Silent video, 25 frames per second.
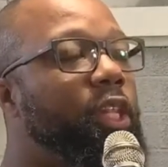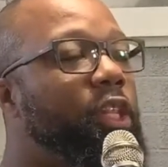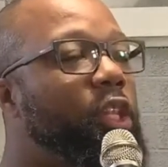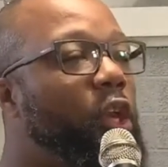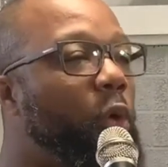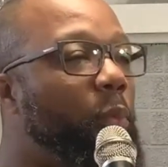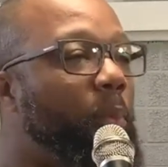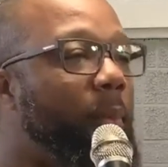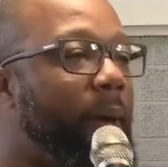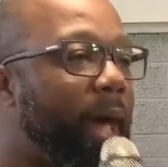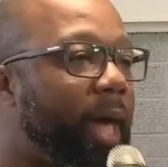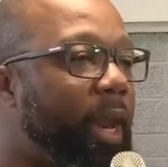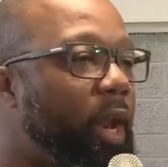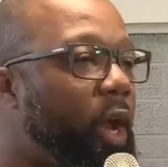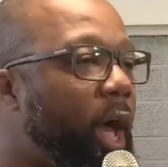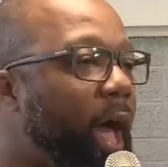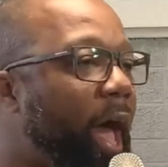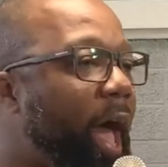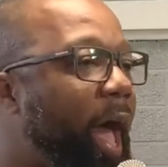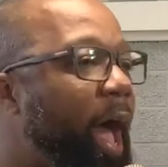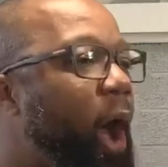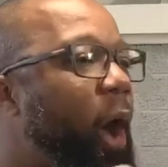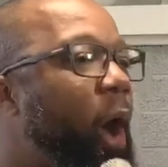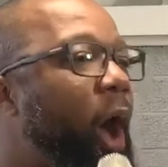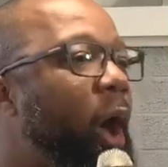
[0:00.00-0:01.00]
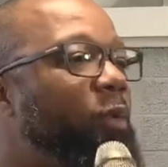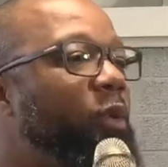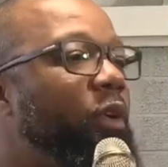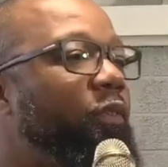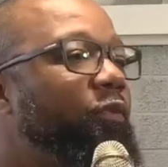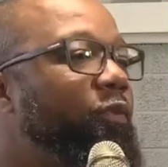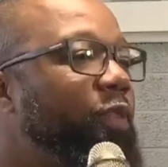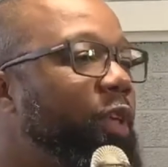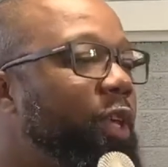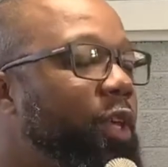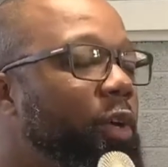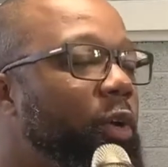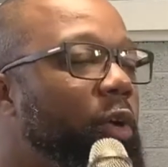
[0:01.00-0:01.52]
no matter how I would
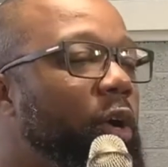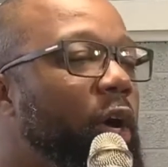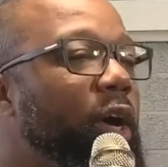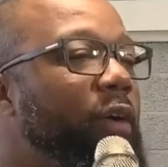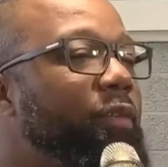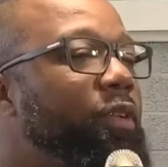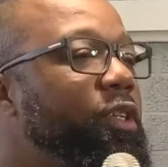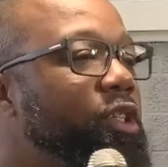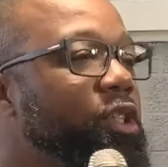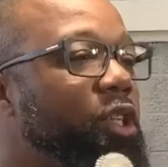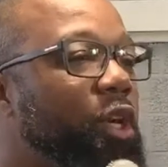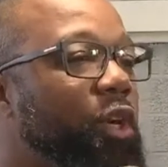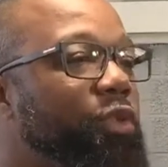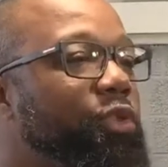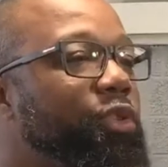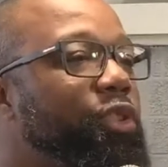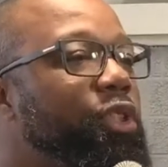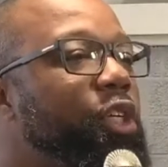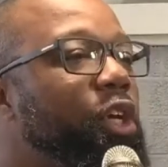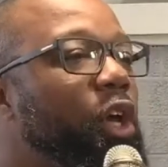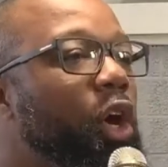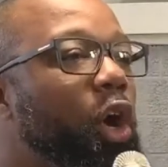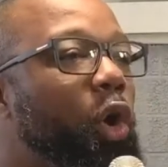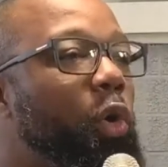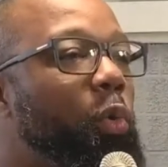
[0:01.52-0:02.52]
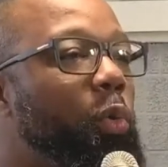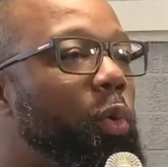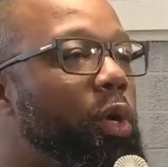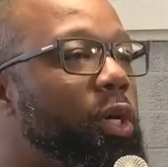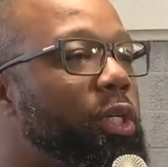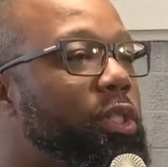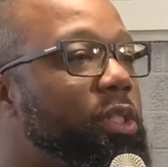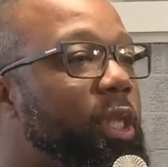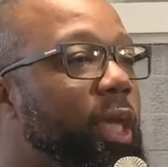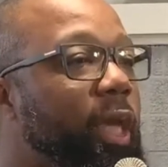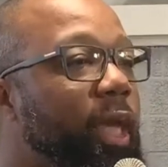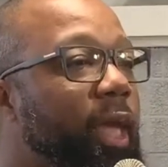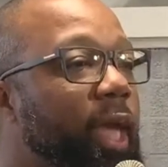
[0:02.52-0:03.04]
feel of the surgery, the goal
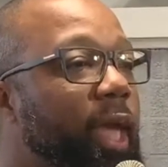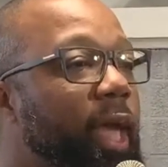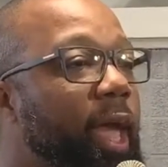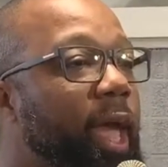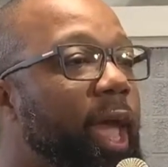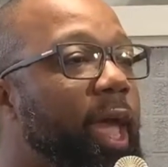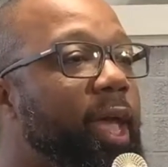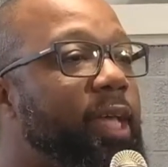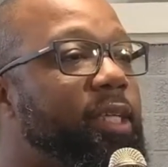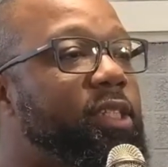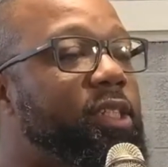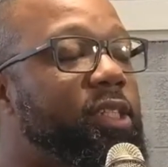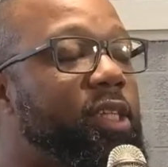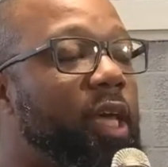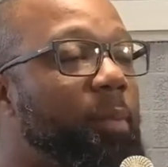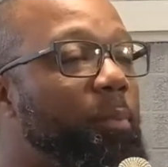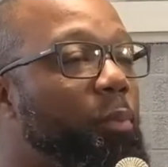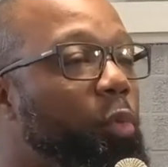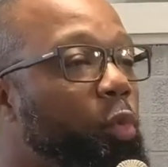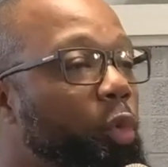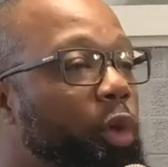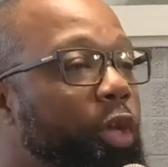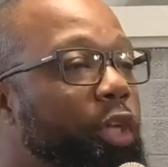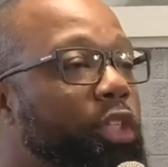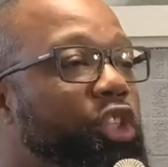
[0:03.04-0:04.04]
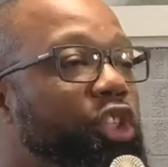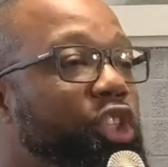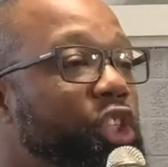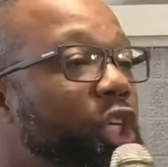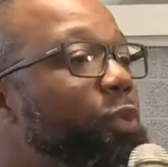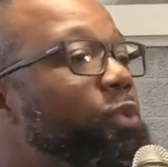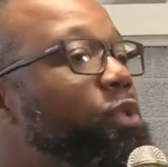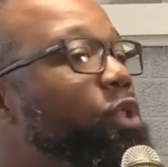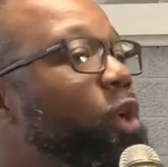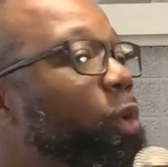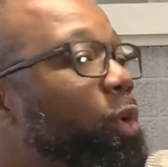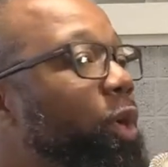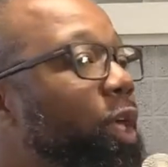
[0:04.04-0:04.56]
was that at some point she
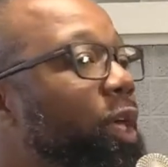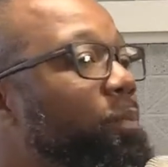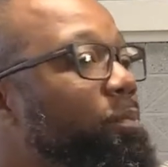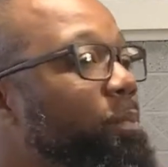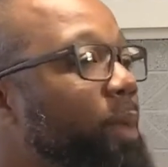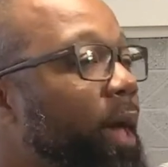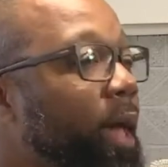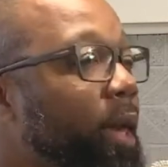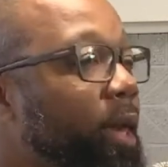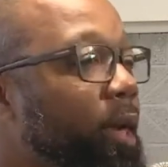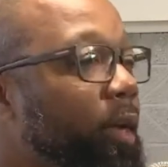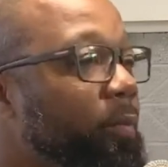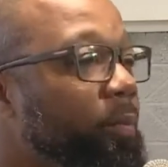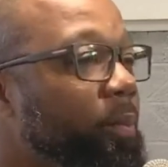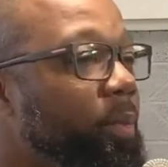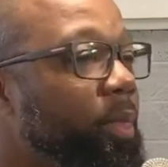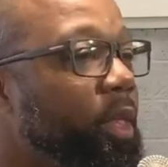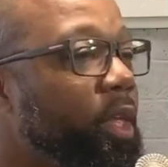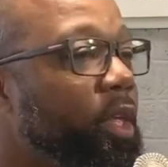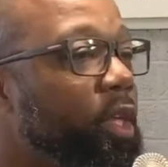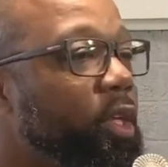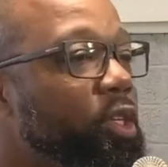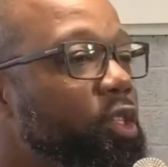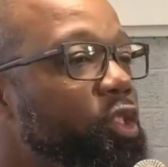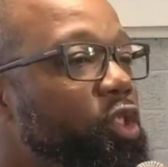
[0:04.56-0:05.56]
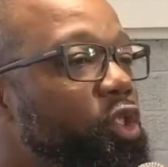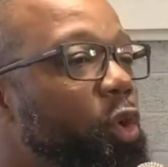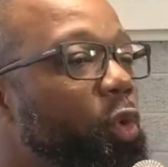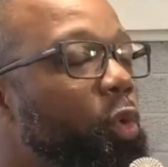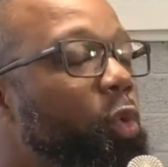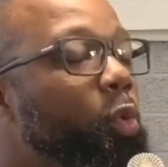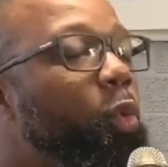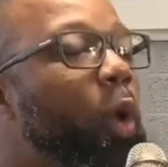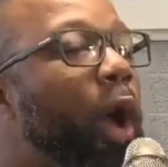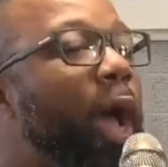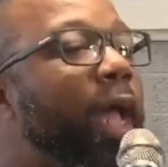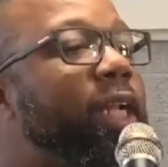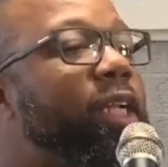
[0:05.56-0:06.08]
was going to get better.
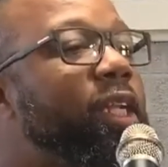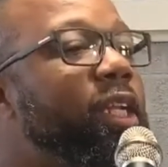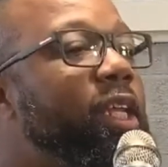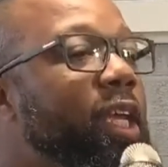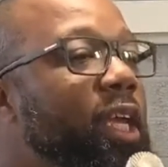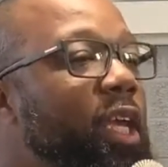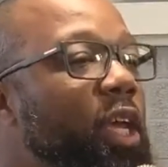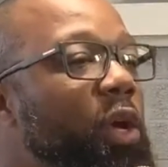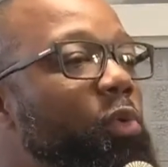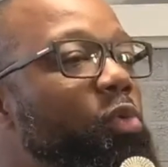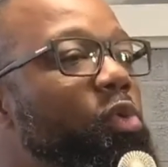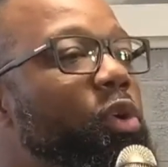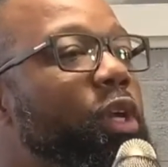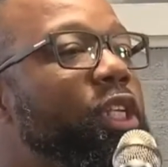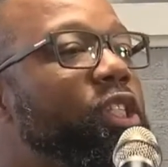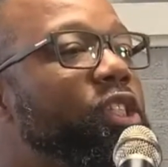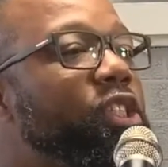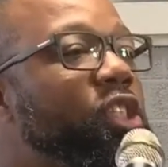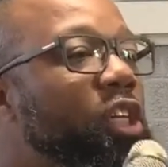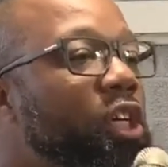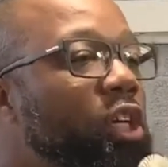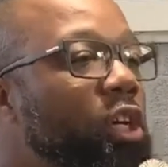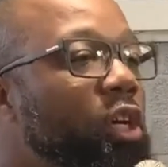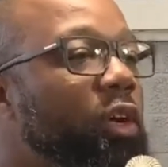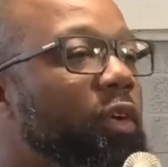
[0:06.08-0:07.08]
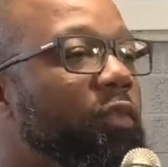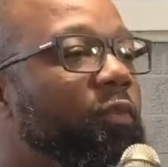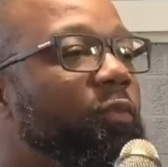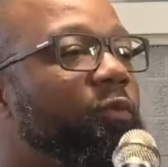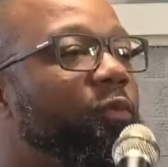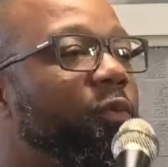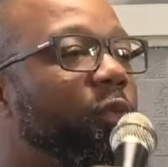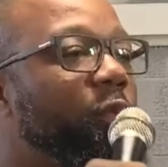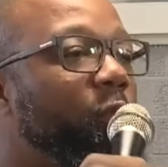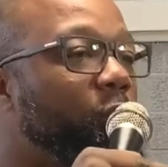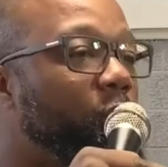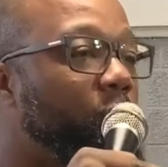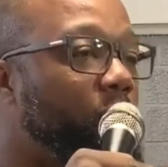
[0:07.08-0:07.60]
So I did what it took
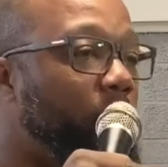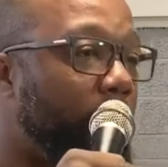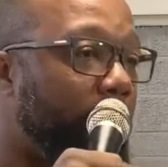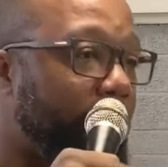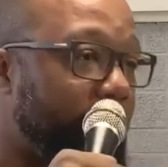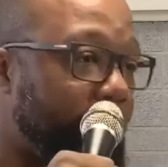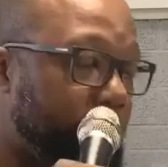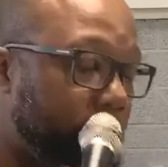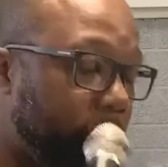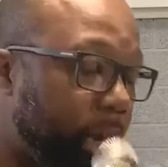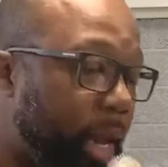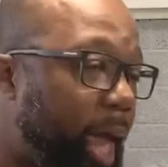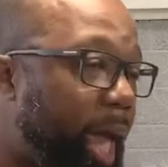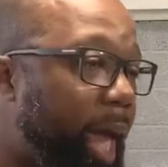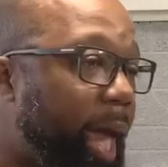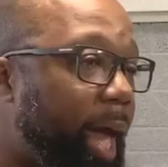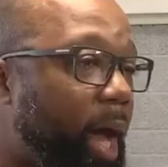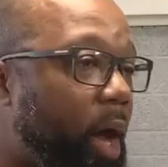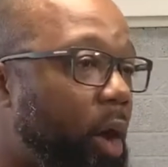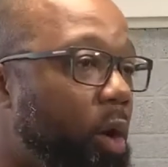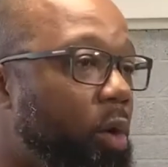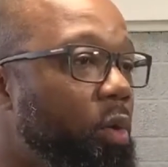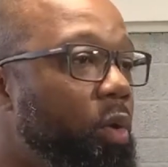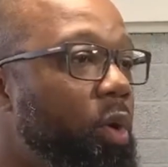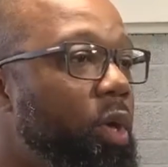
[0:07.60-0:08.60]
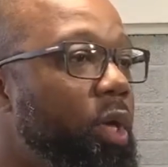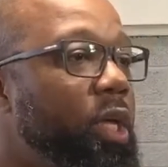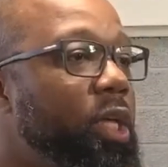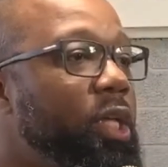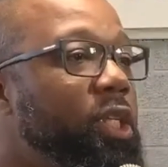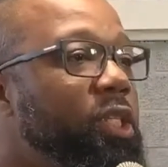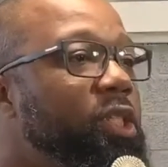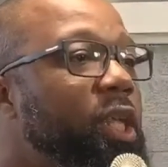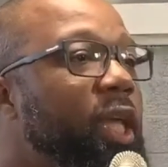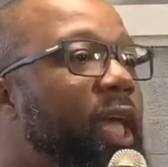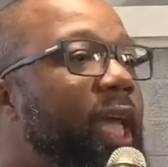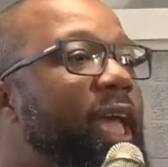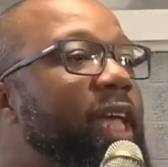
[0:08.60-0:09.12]
for right now
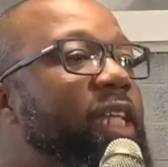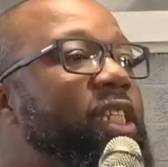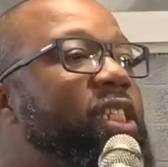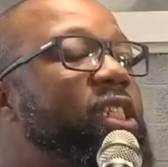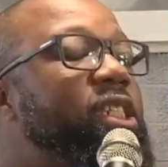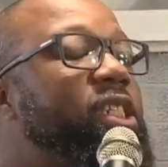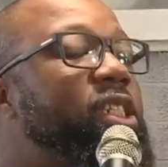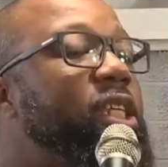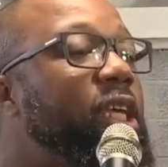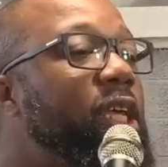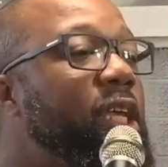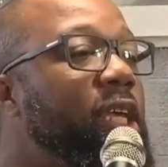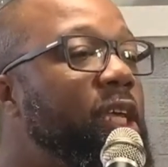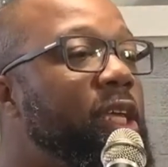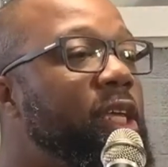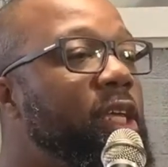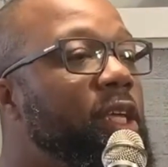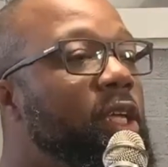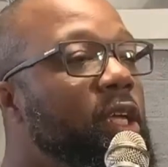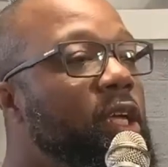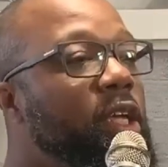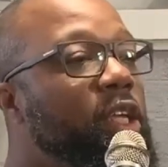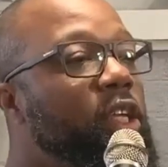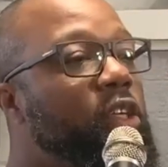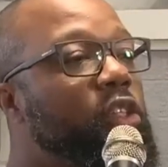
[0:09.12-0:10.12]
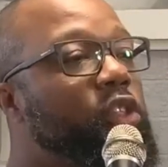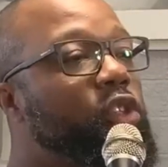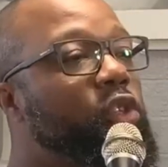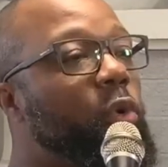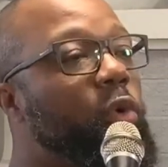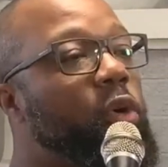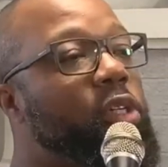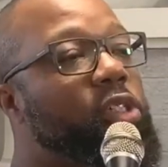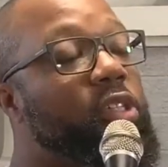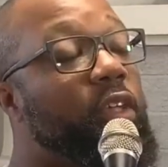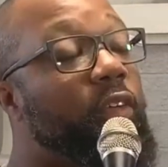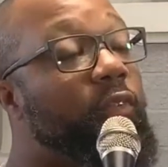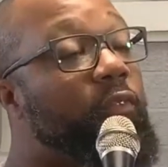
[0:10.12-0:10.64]
and see
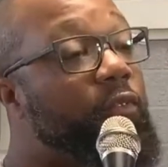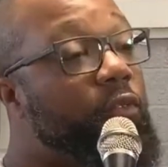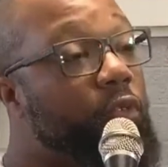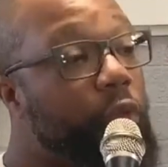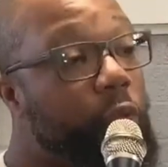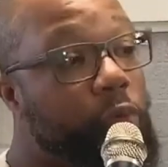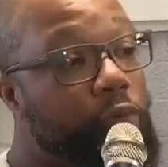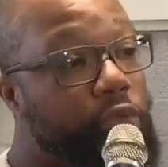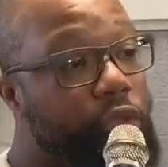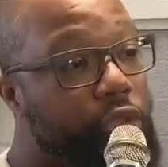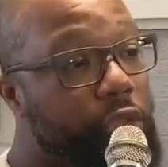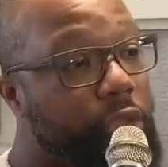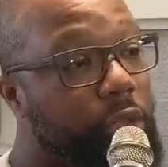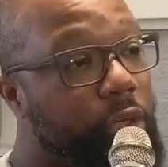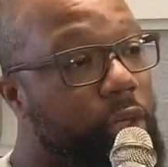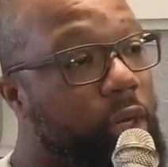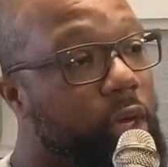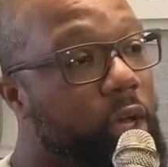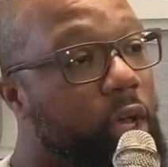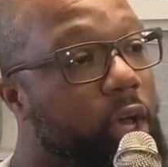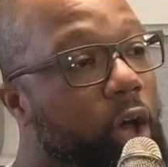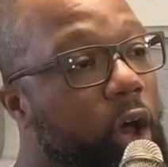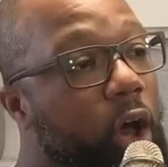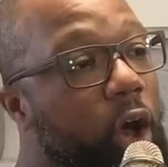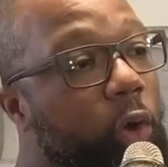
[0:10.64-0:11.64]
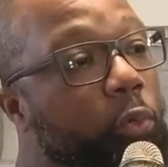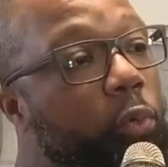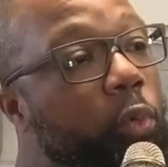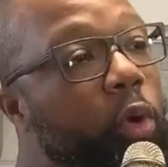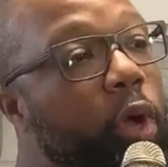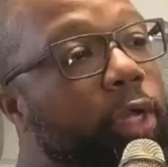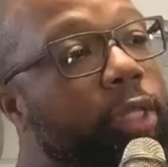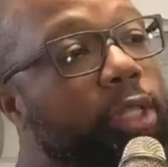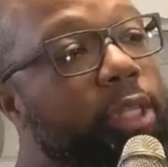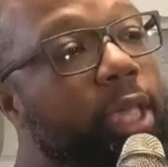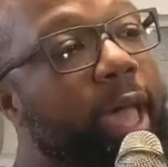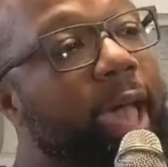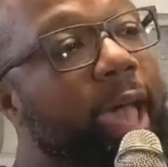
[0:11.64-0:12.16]
towards the future of what